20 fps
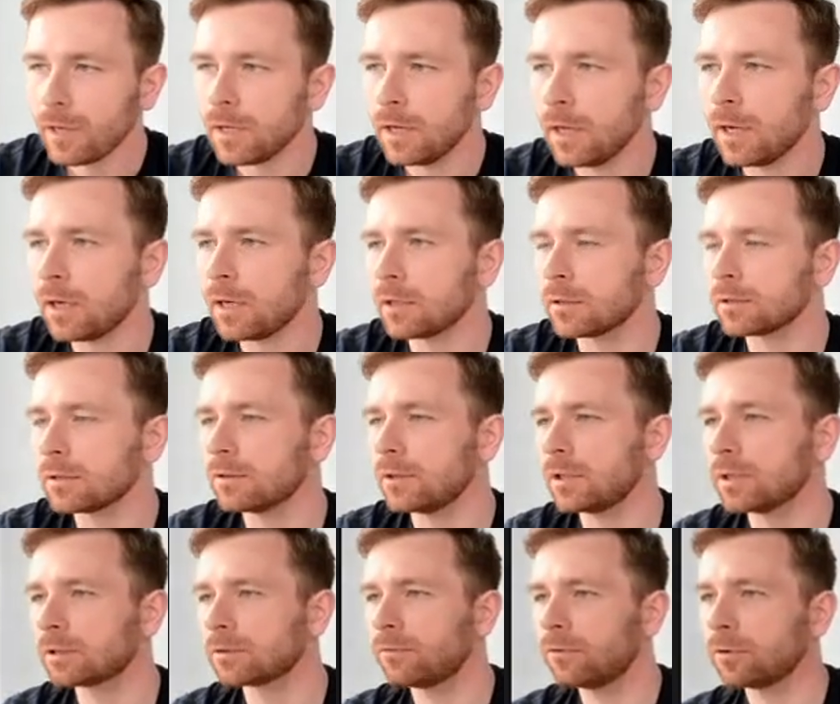And
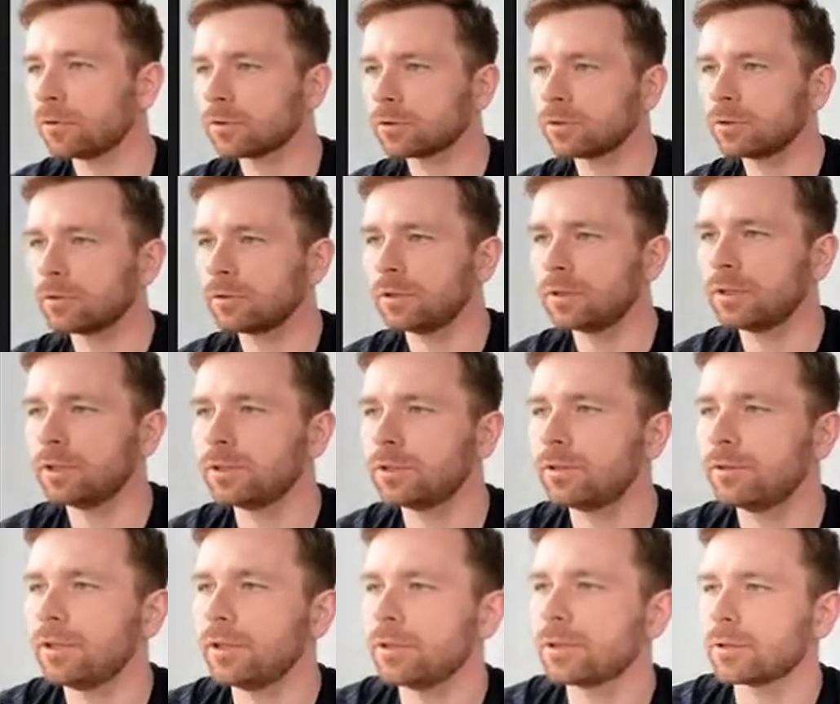let's focus on the
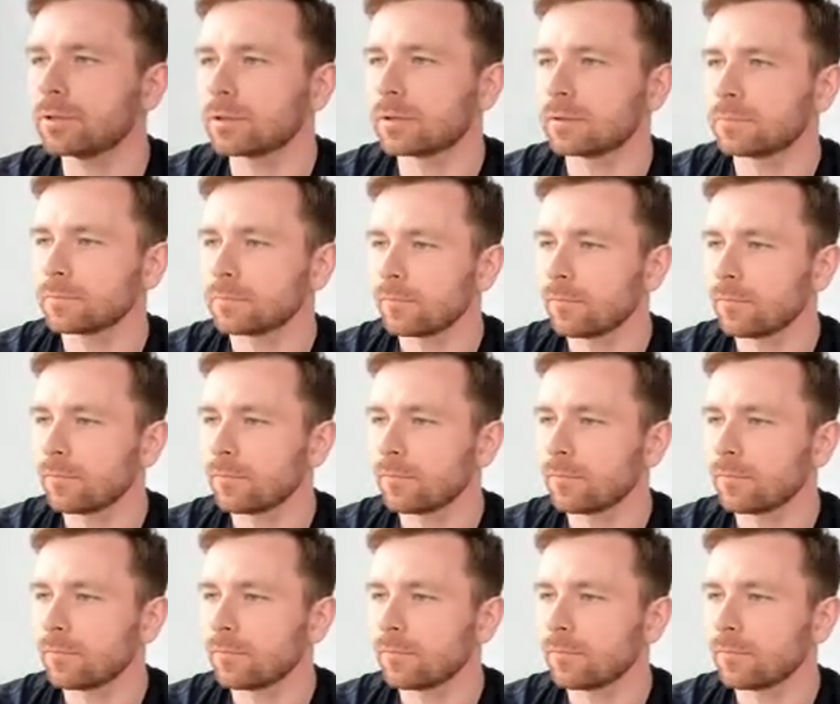destinations.